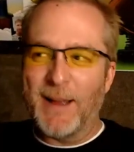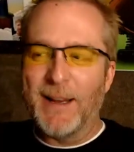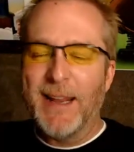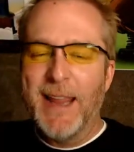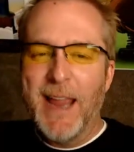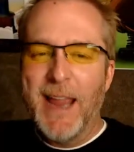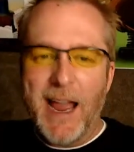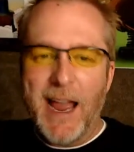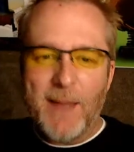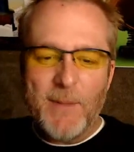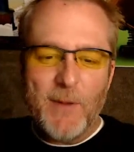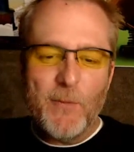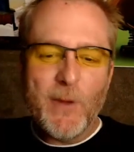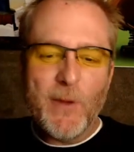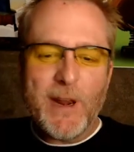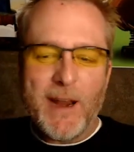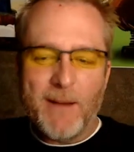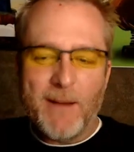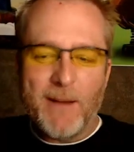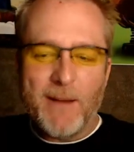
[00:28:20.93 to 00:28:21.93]
I mean,
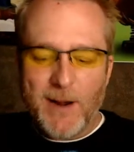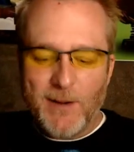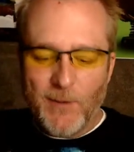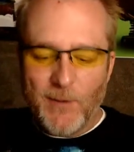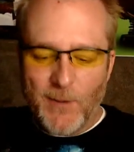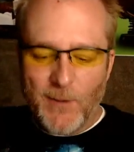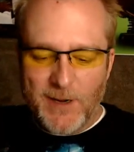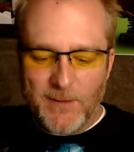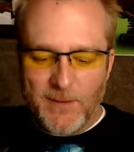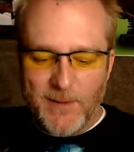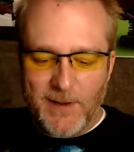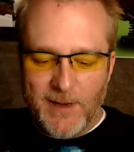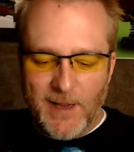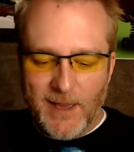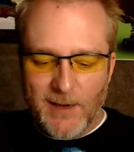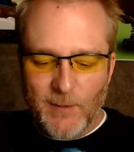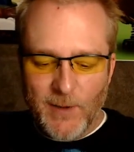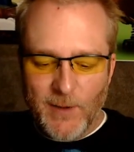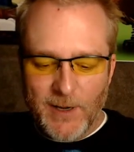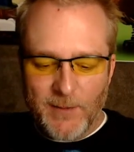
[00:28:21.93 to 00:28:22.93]
whatever. I don't want to be. I don't
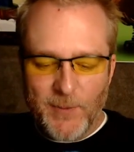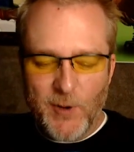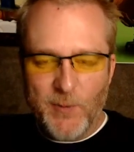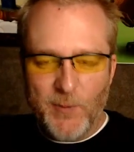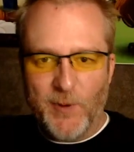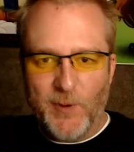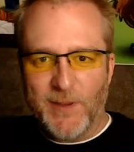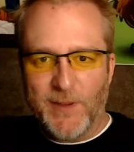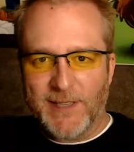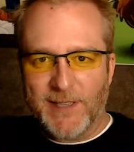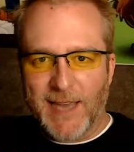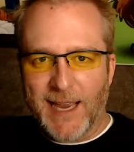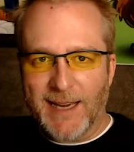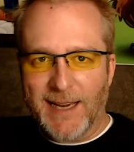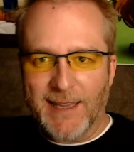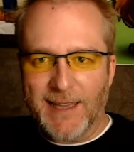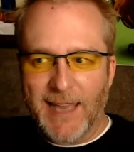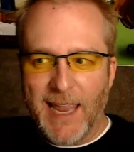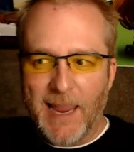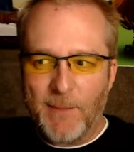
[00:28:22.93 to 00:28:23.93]
want to poo-poo this out of the
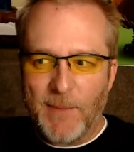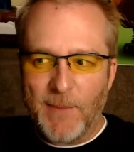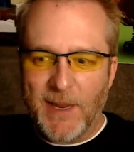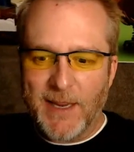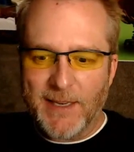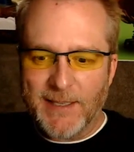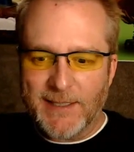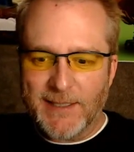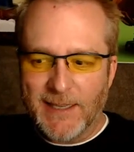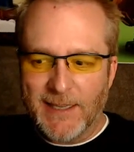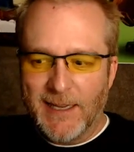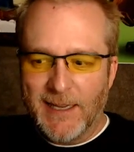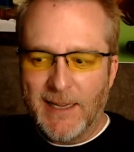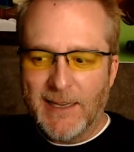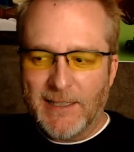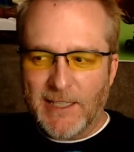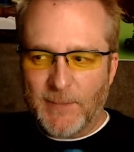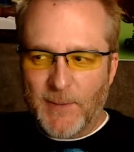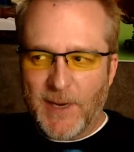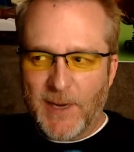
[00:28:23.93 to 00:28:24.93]
gate because.
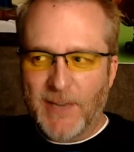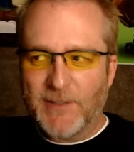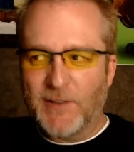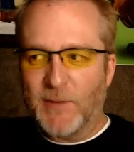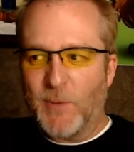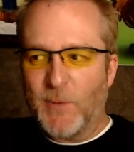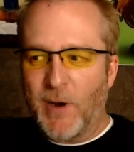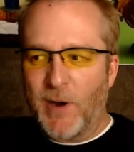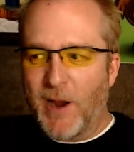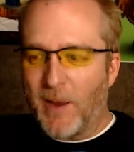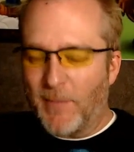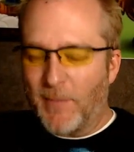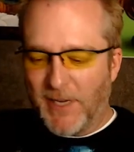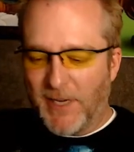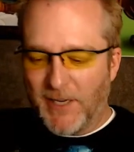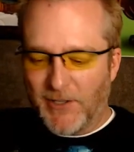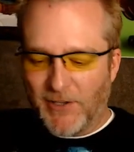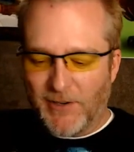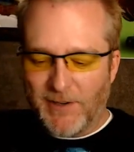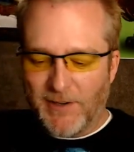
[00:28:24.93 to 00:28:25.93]
Just because there's more
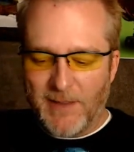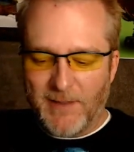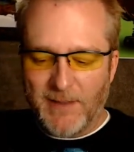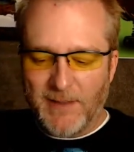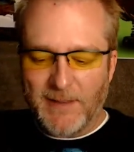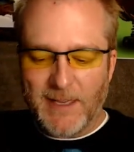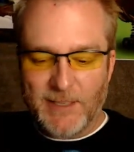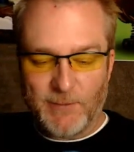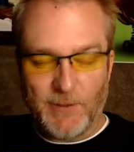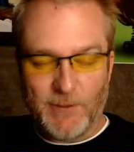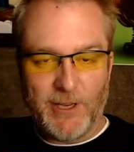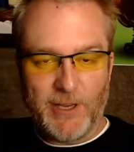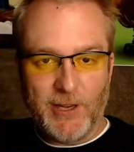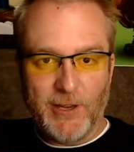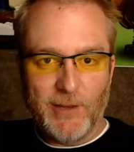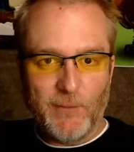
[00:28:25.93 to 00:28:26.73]
competition, I think that's really good.